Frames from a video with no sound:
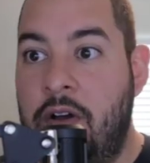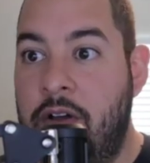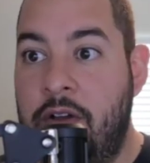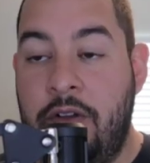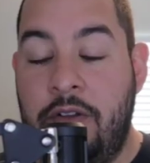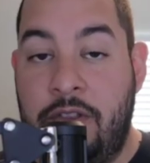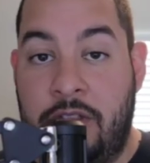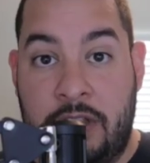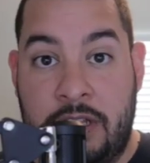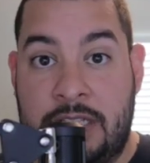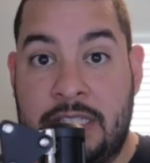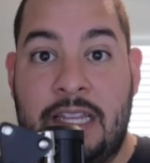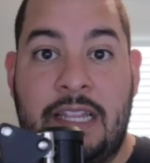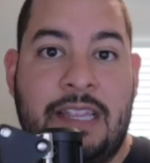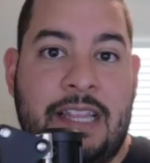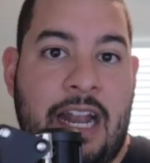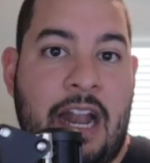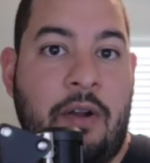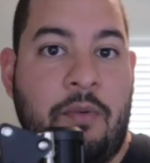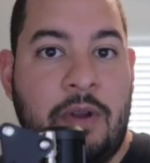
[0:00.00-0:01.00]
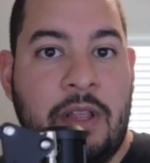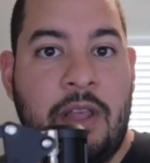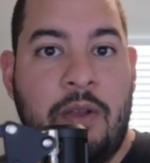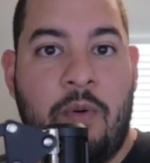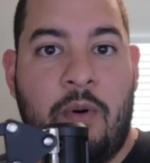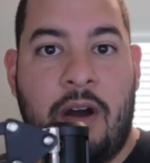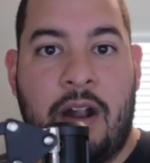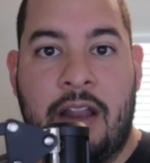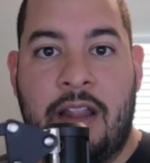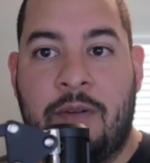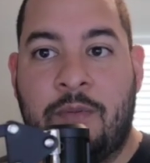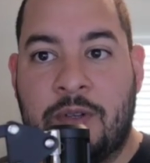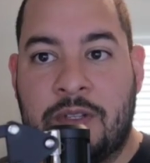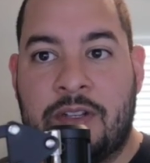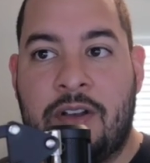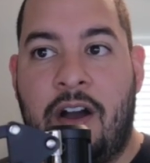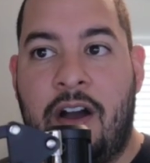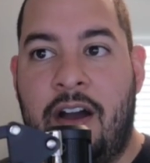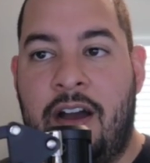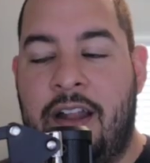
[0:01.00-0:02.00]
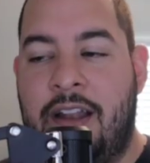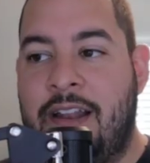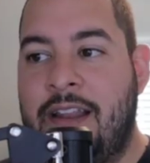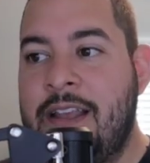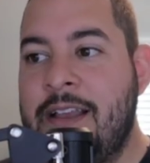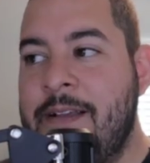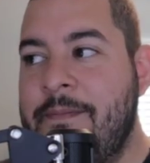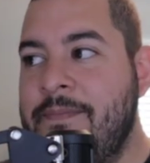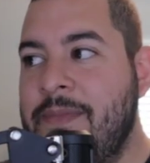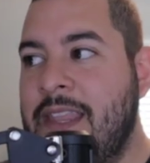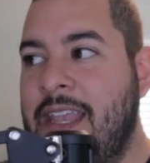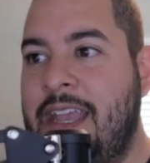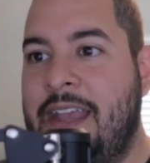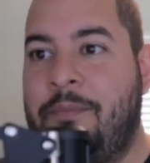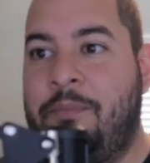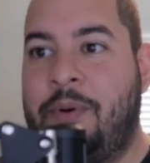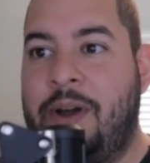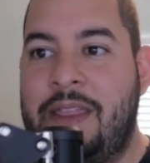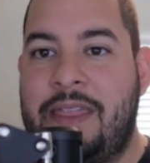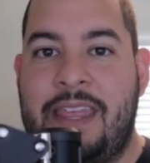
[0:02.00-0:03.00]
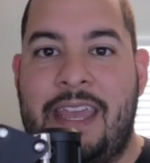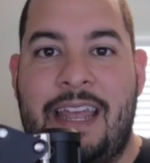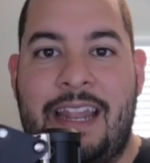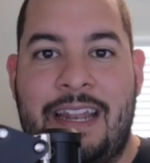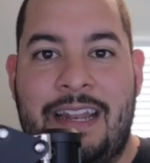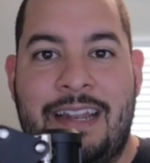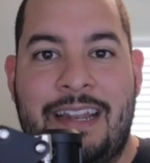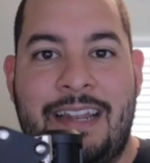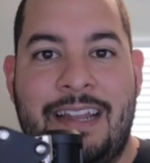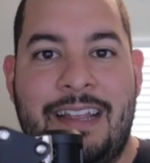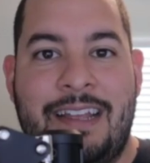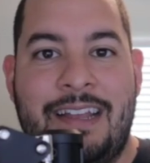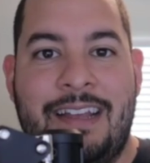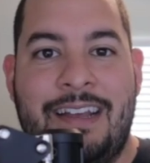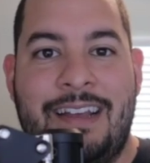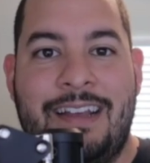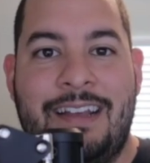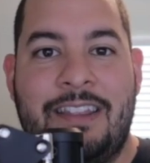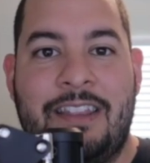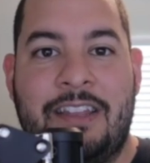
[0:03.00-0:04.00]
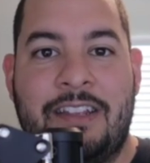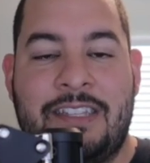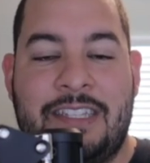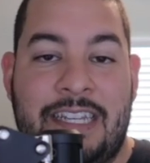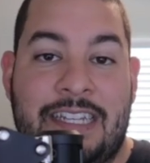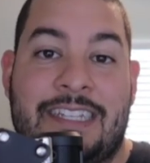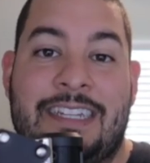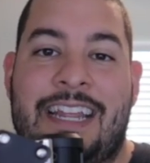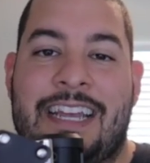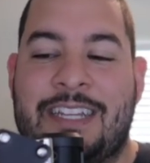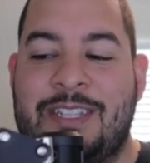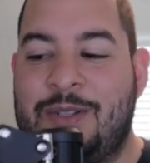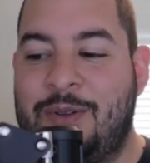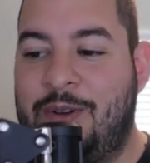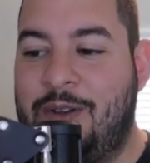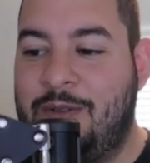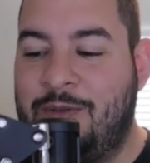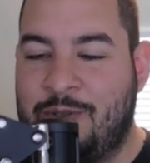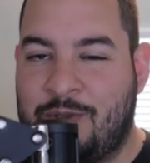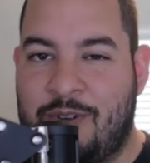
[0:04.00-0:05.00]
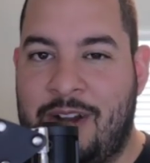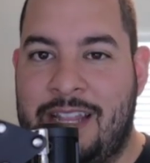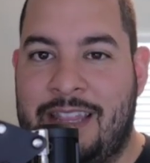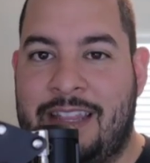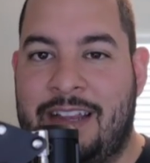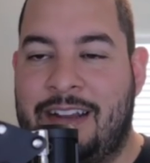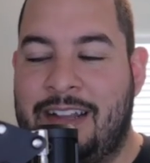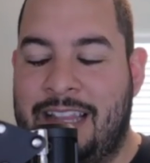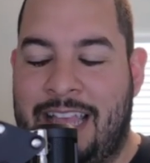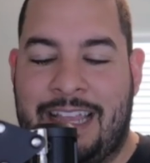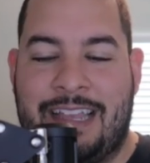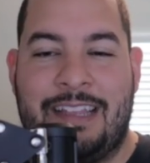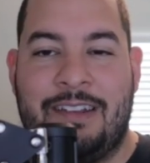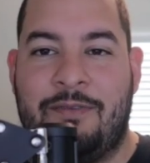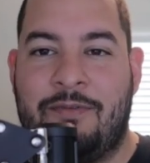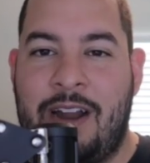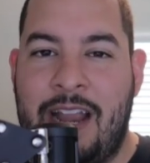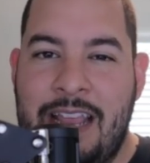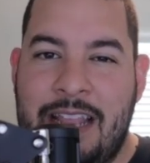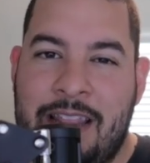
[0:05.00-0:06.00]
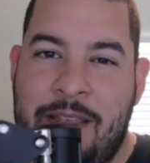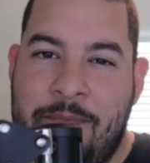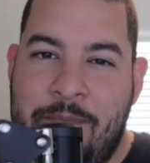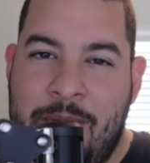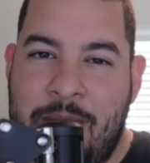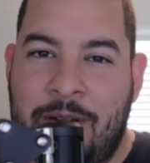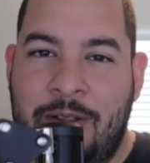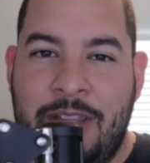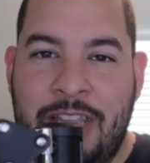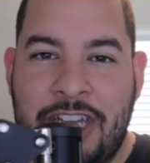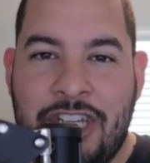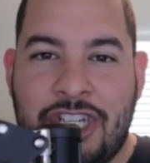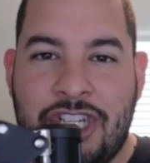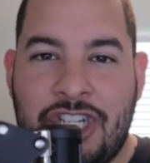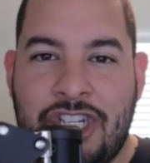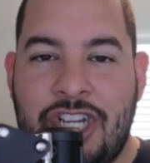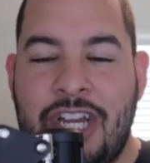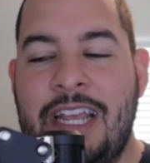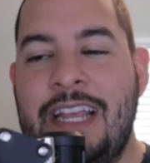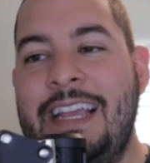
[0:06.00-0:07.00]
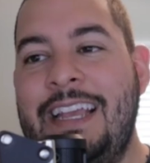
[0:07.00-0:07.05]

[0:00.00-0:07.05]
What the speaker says: the seat that I really wanted was gone, but then the seats next to it was right there, like right in the middle-ish.